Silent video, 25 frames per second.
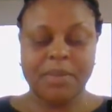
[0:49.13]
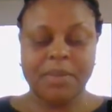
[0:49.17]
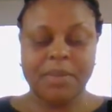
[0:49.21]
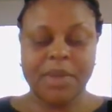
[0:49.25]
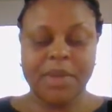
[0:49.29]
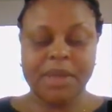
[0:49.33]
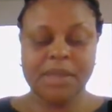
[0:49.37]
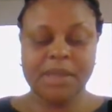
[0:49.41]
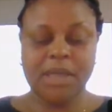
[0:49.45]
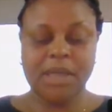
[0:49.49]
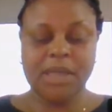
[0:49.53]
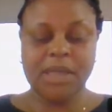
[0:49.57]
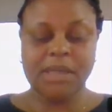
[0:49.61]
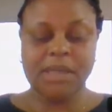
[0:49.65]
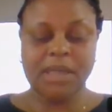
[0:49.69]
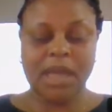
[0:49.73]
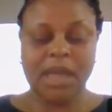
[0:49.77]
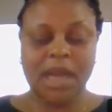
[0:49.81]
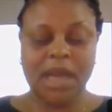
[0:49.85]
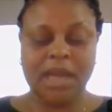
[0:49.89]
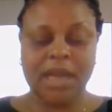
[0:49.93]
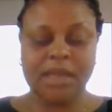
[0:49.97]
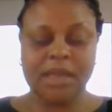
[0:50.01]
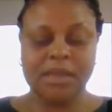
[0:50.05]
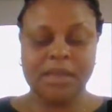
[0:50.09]
Patients
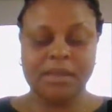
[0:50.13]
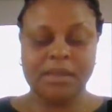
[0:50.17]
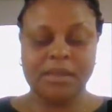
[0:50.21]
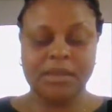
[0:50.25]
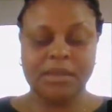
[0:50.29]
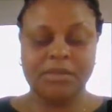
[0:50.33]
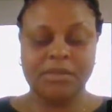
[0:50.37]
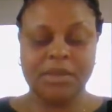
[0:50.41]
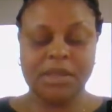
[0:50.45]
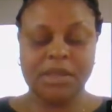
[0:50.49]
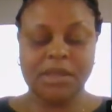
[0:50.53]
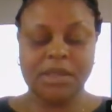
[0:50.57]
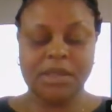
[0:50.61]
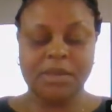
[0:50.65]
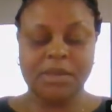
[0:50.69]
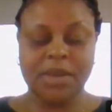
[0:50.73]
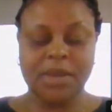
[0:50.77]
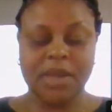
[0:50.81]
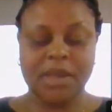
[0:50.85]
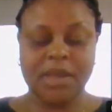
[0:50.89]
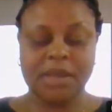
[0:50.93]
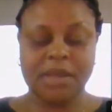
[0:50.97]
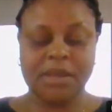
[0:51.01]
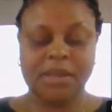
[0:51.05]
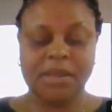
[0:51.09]
are the
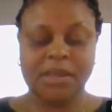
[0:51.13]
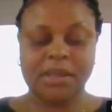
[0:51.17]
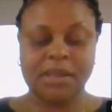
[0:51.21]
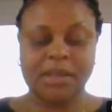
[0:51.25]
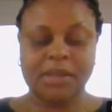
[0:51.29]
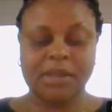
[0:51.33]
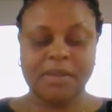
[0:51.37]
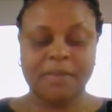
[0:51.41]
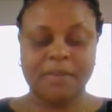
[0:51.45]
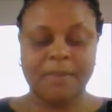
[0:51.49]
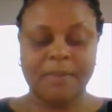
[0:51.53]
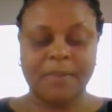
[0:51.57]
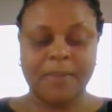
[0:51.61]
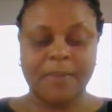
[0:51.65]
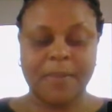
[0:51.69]
recipients.